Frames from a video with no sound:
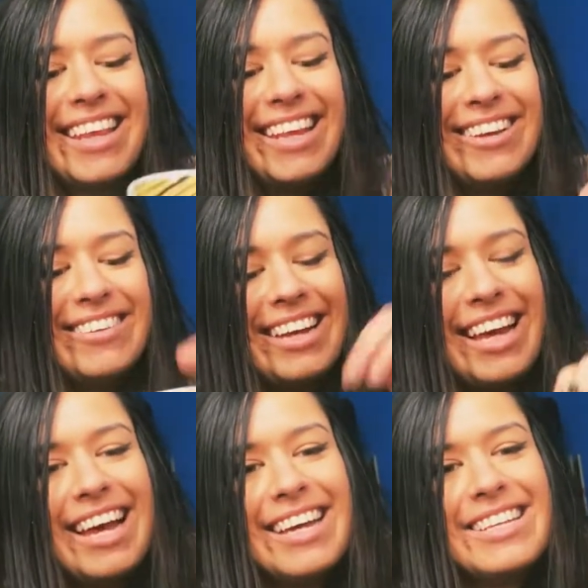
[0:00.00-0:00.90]

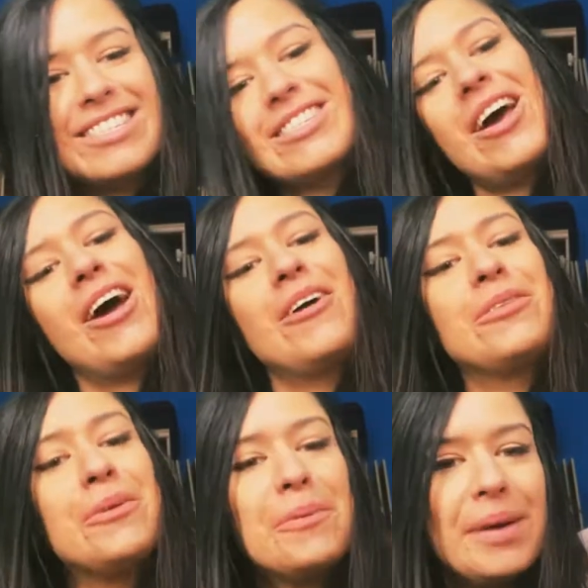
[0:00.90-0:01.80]
Okay, so
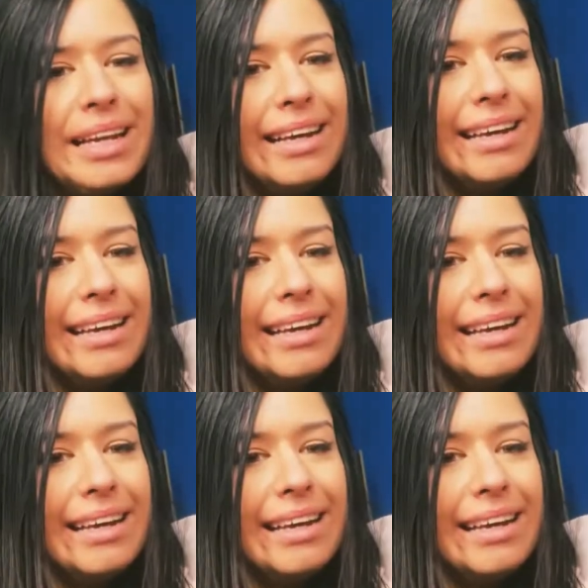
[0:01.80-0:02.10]
the winner